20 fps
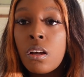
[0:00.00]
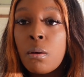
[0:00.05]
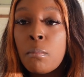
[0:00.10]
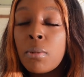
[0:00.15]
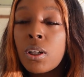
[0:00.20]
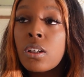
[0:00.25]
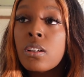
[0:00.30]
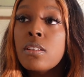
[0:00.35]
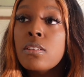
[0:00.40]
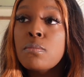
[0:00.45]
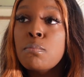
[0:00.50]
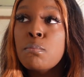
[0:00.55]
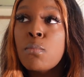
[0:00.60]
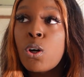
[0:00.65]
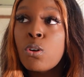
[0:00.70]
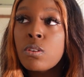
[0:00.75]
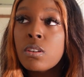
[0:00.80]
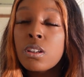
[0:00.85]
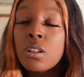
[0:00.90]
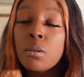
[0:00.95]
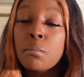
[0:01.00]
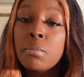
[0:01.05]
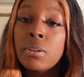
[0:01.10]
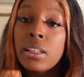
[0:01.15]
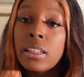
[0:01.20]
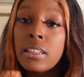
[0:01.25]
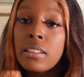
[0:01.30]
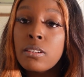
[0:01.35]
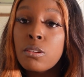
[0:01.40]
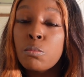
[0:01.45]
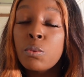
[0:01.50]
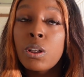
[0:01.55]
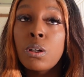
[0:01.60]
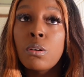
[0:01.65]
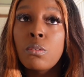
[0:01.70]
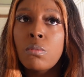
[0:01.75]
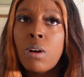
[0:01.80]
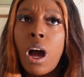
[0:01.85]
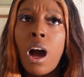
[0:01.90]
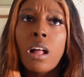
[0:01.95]
Because most companies,
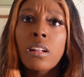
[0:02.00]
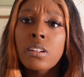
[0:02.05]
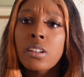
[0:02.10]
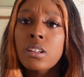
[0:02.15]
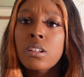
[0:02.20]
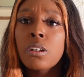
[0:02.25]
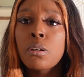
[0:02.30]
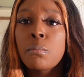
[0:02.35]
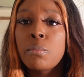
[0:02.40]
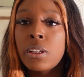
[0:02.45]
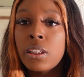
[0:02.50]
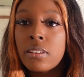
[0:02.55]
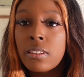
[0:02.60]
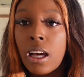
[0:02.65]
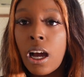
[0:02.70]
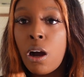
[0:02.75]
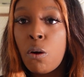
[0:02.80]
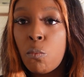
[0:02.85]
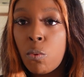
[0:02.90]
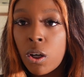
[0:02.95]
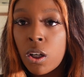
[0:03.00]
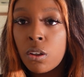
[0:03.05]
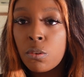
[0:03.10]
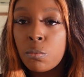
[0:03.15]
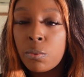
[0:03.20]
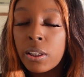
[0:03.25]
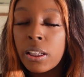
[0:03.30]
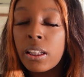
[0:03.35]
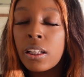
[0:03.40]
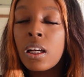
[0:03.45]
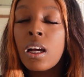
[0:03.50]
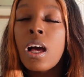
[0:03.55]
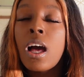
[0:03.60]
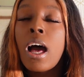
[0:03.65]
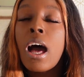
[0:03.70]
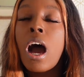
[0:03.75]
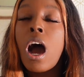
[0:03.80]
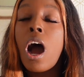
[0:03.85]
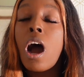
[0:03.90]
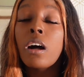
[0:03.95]
well, all of the companies I work with,
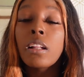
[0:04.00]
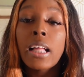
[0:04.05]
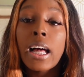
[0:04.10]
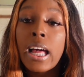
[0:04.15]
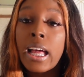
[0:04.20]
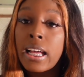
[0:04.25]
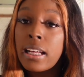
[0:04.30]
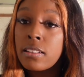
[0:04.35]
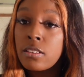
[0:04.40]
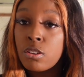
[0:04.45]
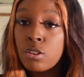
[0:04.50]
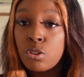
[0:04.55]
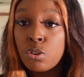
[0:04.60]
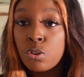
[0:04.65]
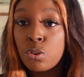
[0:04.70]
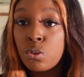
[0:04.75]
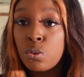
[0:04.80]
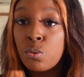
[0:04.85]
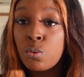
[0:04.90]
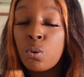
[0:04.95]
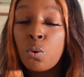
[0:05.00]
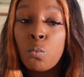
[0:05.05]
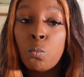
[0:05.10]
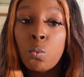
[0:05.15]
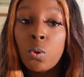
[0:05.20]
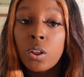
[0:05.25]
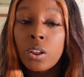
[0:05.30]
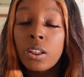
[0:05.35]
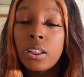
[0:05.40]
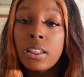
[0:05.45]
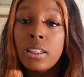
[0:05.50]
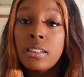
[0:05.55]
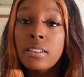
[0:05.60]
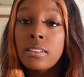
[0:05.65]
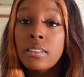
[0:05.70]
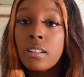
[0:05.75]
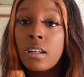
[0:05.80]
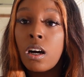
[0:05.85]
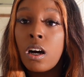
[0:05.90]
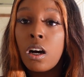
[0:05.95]
all I had to do
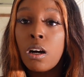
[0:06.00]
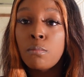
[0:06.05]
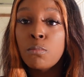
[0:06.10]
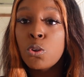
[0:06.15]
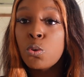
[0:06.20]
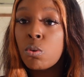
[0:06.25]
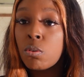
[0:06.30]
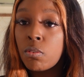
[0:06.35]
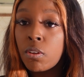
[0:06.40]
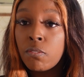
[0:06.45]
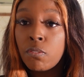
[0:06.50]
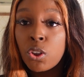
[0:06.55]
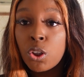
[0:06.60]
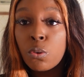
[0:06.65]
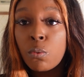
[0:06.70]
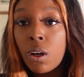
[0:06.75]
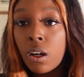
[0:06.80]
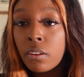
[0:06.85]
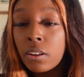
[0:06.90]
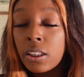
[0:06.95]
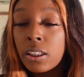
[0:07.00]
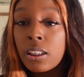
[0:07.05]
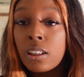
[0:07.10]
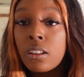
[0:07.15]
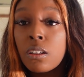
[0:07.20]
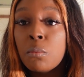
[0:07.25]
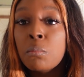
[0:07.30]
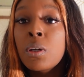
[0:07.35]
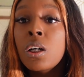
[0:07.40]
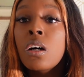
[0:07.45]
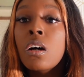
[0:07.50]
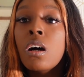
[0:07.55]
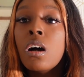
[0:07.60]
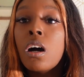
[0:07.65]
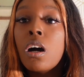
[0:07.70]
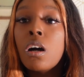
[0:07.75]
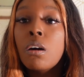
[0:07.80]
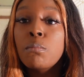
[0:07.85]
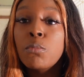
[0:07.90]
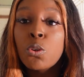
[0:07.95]
was do a review on them,
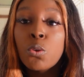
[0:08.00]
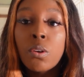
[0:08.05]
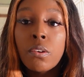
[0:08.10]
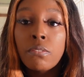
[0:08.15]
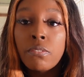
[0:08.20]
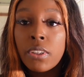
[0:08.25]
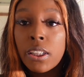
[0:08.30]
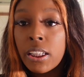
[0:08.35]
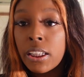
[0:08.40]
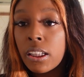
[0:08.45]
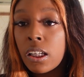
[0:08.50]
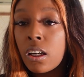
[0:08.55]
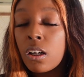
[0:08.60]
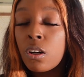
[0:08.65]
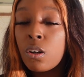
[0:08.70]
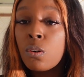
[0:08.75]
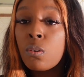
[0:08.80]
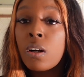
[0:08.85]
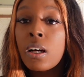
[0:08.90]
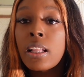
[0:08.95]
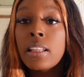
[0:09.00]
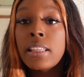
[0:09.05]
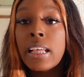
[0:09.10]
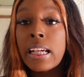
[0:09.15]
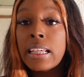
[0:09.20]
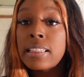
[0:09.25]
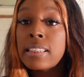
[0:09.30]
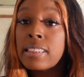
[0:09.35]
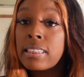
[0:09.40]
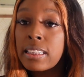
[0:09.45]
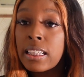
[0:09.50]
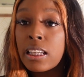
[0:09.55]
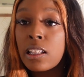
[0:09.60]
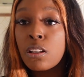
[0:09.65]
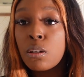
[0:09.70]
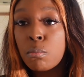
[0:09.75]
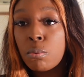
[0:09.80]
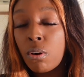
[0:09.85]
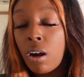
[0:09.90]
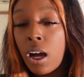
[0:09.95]
do a video. They sent
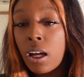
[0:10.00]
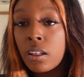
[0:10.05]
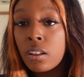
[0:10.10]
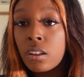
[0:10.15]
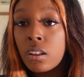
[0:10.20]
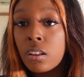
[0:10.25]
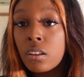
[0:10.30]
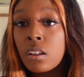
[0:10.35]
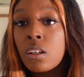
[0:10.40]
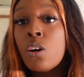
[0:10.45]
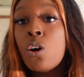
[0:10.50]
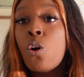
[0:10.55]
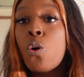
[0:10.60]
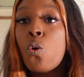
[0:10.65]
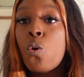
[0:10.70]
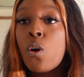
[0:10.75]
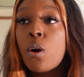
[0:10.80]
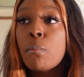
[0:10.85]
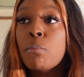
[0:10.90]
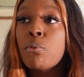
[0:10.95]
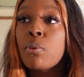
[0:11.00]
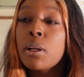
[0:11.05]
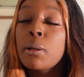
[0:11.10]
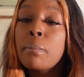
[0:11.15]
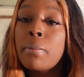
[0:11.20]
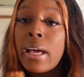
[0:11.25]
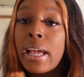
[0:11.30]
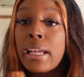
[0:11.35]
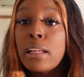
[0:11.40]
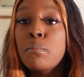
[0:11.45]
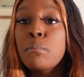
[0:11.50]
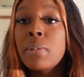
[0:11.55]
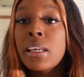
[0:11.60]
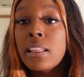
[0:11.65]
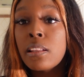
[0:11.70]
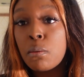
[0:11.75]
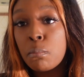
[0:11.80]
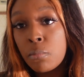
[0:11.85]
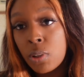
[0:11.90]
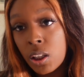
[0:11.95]
the product or prepaid me
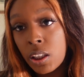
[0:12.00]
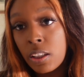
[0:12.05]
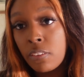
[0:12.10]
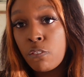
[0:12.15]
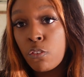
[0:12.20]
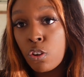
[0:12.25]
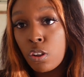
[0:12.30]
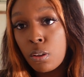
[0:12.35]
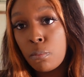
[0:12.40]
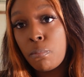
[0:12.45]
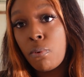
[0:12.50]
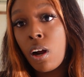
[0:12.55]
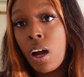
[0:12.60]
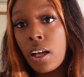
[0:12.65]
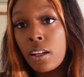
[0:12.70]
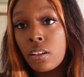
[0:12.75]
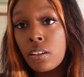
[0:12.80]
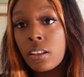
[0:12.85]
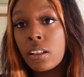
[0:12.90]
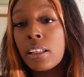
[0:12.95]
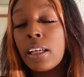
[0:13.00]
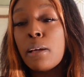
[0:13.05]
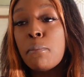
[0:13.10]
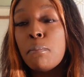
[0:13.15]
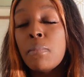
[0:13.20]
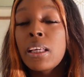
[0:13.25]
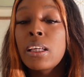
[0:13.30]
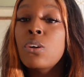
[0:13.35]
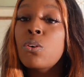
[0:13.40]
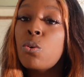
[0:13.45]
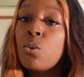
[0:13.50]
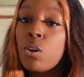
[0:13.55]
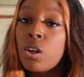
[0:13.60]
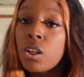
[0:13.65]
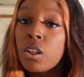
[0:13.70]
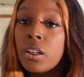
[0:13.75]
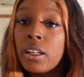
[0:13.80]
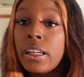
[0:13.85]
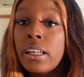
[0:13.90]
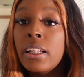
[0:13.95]
the money for the product, let me
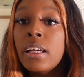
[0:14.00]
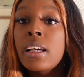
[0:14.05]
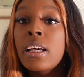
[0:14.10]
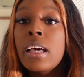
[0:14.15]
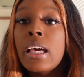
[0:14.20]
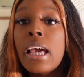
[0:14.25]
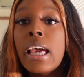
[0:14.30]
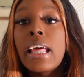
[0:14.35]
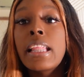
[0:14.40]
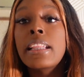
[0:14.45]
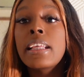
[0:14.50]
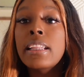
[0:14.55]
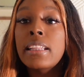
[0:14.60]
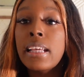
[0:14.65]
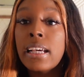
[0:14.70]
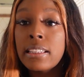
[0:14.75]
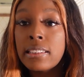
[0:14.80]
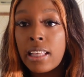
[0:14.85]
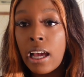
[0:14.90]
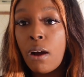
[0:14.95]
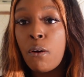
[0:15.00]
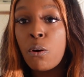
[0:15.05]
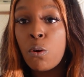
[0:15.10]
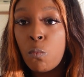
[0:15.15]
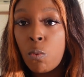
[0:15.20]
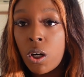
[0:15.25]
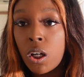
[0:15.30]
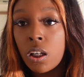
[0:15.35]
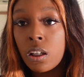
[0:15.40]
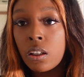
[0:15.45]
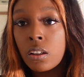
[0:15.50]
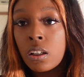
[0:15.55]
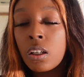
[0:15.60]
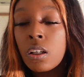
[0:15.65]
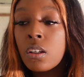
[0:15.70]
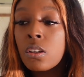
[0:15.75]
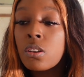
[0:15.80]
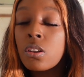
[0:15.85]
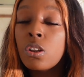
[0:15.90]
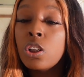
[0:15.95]
order it, and then that's how it worked.
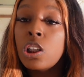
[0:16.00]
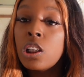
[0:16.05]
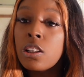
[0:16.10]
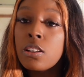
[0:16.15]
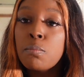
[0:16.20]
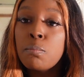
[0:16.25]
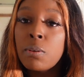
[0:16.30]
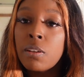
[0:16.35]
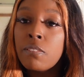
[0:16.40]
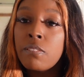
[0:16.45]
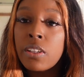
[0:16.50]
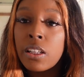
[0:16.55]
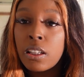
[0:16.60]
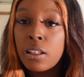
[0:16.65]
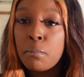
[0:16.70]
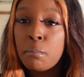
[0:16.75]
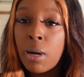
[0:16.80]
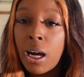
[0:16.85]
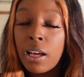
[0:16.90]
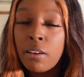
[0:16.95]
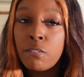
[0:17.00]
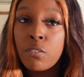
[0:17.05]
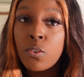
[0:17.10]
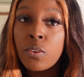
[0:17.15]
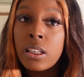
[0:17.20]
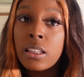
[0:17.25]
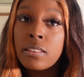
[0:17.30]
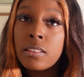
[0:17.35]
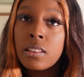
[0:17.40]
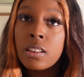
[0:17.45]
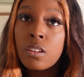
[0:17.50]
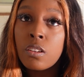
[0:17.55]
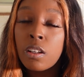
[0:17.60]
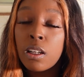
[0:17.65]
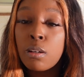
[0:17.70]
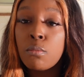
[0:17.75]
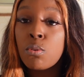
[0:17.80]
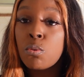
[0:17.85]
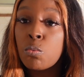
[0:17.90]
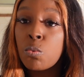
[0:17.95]
So just be very mindful.
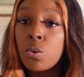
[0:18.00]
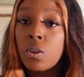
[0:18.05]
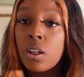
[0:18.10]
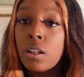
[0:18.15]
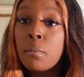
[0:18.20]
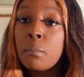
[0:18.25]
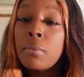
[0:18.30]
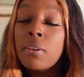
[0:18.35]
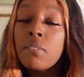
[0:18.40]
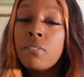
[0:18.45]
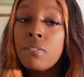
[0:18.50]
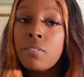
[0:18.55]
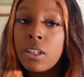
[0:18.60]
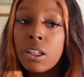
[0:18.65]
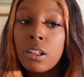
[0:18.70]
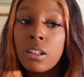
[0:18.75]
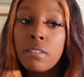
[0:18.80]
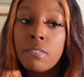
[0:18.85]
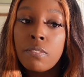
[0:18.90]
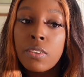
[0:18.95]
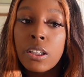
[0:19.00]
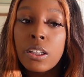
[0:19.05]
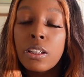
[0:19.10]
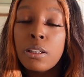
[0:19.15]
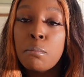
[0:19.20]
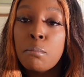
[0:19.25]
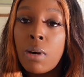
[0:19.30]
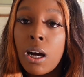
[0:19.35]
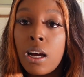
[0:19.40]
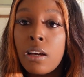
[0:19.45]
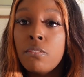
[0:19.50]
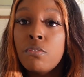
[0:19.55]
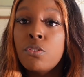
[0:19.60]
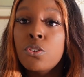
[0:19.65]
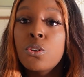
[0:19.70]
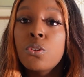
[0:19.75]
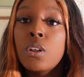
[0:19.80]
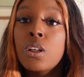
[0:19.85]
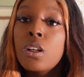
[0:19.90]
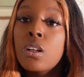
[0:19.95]
Instagram's one. Be very, very
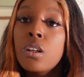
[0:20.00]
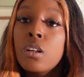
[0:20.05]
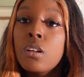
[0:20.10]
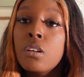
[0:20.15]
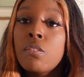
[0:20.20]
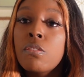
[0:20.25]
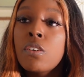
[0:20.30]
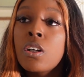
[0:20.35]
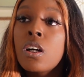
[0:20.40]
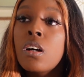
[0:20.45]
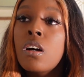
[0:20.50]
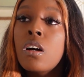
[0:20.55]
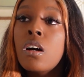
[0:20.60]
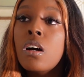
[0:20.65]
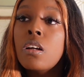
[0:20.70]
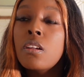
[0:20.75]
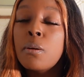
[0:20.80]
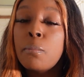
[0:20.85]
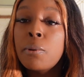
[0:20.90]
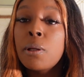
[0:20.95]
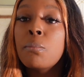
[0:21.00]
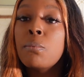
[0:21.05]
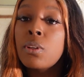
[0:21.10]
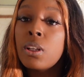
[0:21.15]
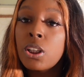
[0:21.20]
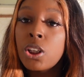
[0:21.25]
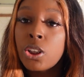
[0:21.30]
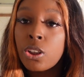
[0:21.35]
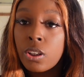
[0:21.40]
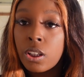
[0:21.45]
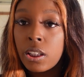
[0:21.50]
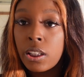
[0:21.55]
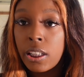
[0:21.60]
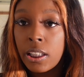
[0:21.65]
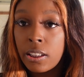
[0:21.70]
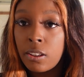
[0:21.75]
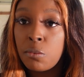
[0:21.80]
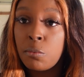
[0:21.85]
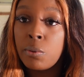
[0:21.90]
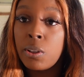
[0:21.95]
mindful of the people that you're
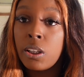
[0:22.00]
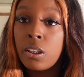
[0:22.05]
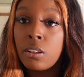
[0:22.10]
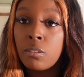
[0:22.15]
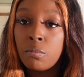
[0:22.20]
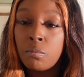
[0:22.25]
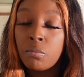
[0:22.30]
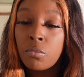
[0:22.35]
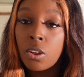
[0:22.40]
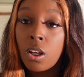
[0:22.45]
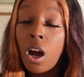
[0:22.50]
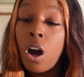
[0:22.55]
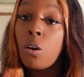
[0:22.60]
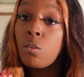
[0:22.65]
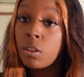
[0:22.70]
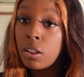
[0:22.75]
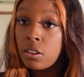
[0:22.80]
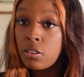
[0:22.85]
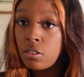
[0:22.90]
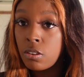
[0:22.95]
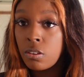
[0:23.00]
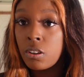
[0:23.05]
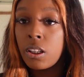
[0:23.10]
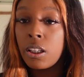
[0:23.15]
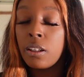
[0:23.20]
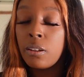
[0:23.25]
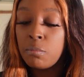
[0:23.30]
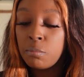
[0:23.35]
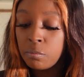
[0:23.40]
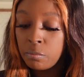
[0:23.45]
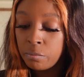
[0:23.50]
connecting with on Instagram.